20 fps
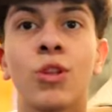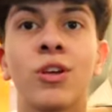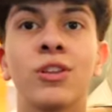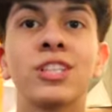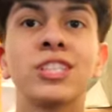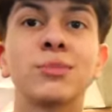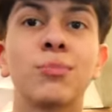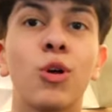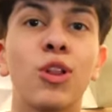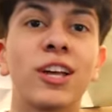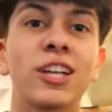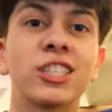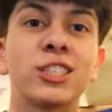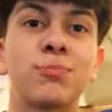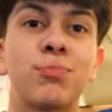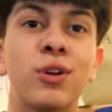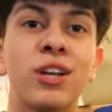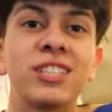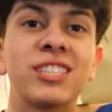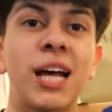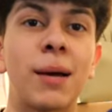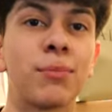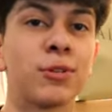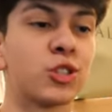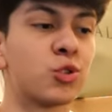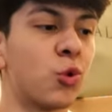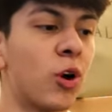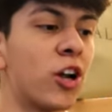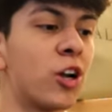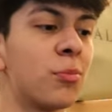This is more like a spring type of
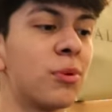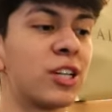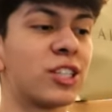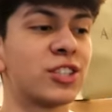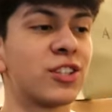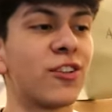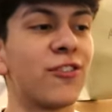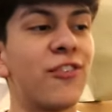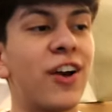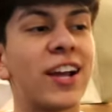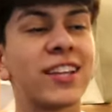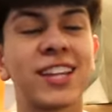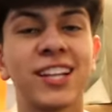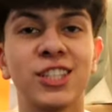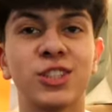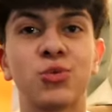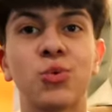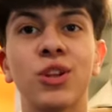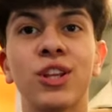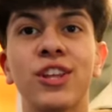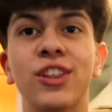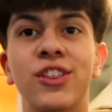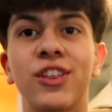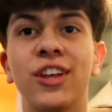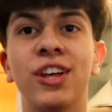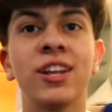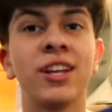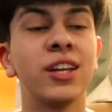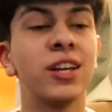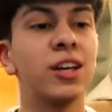sweater because of the fact that it's really
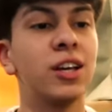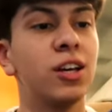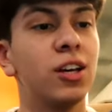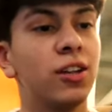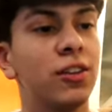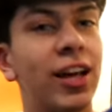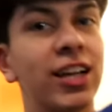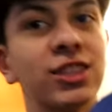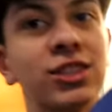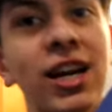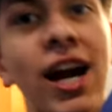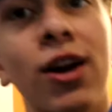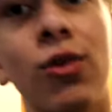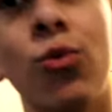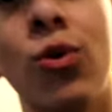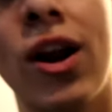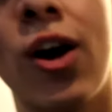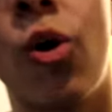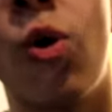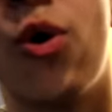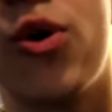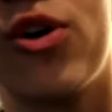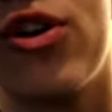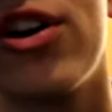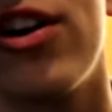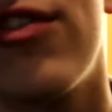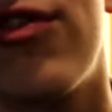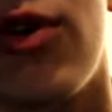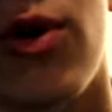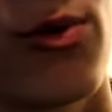thin. That's kind of what I
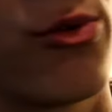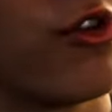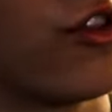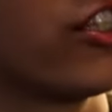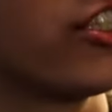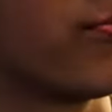ordered it for the